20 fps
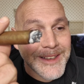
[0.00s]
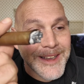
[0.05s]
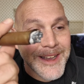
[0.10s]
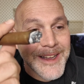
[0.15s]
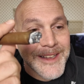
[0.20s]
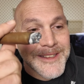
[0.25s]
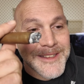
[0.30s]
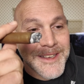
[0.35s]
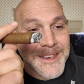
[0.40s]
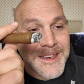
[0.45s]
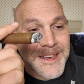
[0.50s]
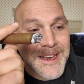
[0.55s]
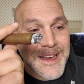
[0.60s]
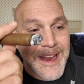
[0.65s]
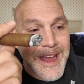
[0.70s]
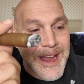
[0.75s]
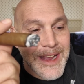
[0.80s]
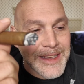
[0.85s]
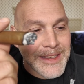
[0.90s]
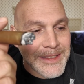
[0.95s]
it's it'd
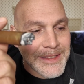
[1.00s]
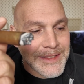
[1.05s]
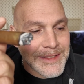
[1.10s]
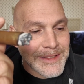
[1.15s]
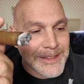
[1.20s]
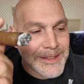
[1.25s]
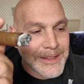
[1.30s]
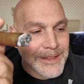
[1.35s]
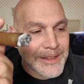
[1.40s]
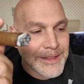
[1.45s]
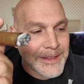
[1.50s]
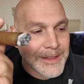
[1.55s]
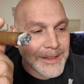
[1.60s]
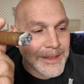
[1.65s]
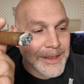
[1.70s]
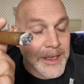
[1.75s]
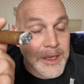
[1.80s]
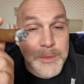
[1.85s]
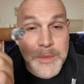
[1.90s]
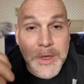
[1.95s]

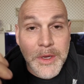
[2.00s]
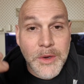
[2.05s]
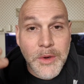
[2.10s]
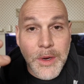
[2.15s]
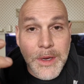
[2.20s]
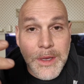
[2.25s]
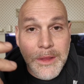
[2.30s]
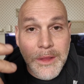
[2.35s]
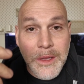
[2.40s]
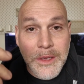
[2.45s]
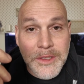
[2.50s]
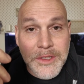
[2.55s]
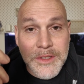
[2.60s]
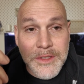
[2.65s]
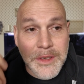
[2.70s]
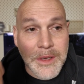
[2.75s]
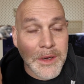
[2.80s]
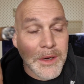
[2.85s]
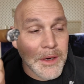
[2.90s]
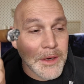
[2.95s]
be a great lunch
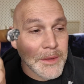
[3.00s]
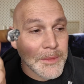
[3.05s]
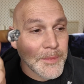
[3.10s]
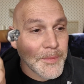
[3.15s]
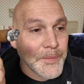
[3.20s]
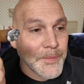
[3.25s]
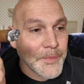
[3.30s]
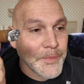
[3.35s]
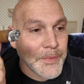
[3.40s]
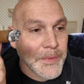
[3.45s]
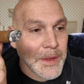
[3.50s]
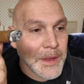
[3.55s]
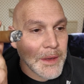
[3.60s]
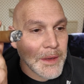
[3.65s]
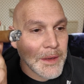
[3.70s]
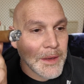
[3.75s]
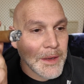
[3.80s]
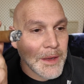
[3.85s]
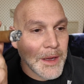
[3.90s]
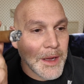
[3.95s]
cigar.
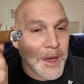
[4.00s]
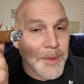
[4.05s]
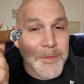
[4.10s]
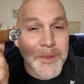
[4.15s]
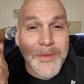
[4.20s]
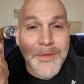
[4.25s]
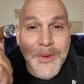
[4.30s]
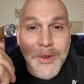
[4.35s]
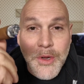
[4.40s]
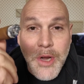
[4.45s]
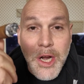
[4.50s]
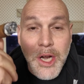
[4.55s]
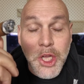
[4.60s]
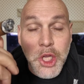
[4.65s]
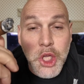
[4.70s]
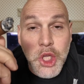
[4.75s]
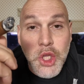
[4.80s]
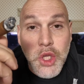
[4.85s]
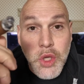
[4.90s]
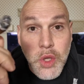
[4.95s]
If you're not a
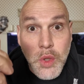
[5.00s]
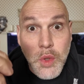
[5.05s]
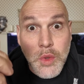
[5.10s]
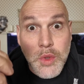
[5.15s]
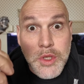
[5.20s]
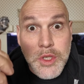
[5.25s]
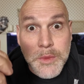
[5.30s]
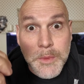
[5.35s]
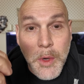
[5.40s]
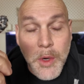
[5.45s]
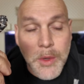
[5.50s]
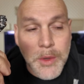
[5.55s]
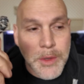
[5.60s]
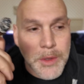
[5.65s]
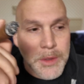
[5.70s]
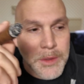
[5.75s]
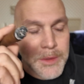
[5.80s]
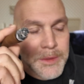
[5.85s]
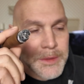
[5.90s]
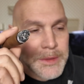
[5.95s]
huge
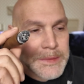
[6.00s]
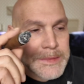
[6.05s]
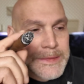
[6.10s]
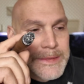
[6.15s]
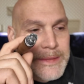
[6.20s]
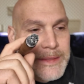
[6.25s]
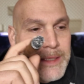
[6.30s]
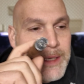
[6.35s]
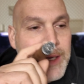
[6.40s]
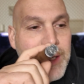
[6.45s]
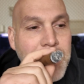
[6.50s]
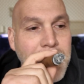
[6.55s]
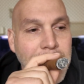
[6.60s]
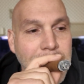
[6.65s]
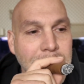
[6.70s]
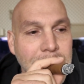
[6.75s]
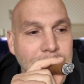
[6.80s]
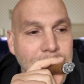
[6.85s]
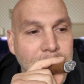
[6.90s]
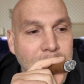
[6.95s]
smoker,
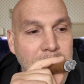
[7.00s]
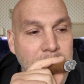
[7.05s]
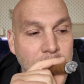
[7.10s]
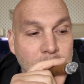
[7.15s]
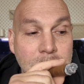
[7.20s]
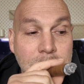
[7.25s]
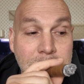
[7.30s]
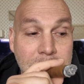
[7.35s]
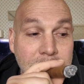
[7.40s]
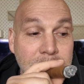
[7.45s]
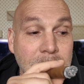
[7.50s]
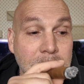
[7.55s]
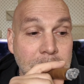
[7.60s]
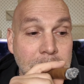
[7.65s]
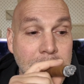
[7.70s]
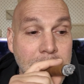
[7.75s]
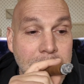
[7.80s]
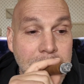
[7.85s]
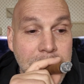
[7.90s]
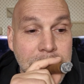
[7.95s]
it would be very
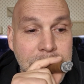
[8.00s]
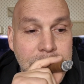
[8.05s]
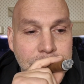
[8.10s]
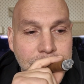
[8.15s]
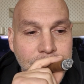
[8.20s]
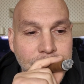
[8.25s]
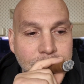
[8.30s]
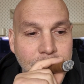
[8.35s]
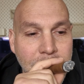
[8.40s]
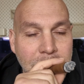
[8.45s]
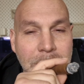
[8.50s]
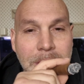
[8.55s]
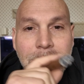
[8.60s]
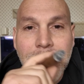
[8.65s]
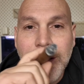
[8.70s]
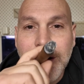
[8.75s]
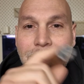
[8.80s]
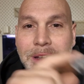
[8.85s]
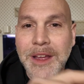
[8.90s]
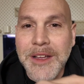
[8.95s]
nice.
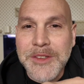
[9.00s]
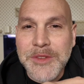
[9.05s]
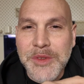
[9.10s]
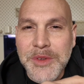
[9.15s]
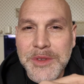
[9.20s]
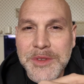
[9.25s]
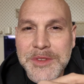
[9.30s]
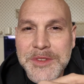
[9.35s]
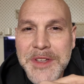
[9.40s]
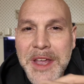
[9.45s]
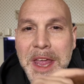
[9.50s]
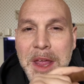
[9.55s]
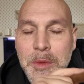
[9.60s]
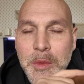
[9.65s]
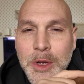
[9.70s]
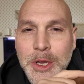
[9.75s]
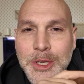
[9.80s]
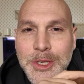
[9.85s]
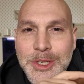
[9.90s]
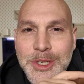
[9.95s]
Nice little
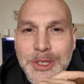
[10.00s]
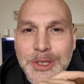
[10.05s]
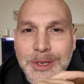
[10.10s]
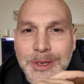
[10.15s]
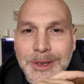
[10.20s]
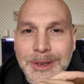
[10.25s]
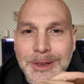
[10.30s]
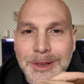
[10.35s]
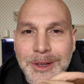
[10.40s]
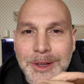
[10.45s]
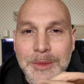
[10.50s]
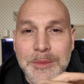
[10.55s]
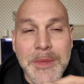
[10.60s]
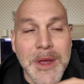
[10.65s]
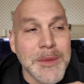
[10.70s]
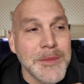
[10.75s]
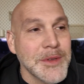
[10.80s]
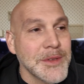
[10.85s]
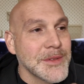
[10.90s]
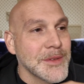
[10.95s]
sandwich,
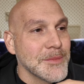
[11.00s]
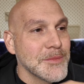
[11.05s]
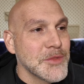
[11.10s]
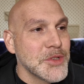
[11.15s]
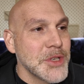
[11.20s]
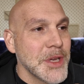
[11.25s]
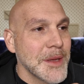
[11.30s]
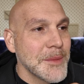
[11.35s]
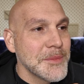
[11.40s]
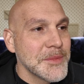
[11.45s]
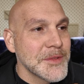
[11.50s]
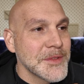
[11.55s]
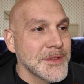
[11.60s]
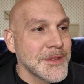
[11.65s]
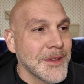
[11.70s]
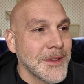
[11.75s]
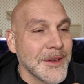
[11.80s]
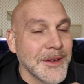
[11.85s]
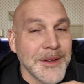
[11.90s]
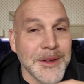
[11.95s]
maybe some chips,
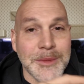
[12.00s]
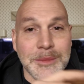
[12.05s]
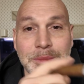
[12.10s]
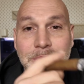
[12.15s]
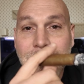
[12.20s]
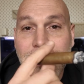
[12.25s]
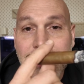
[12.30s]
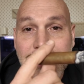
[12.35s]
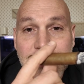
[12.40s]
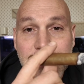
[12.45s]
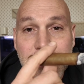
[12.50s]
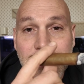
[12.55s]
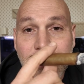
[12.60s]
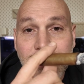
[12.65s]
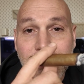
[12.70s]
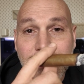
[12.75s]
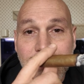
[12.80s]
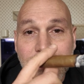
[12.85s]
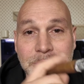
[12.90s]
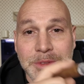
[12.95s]
this
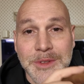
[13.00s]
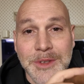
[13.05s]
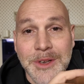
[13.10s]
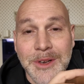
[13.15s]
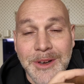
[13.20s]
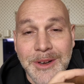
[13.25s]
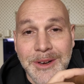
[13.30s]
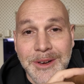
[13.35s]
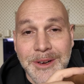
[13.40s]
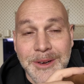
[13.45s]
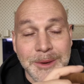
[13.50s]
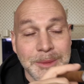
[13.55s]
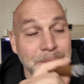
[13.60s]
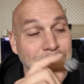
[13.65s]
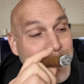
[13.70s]
beautiful cigar.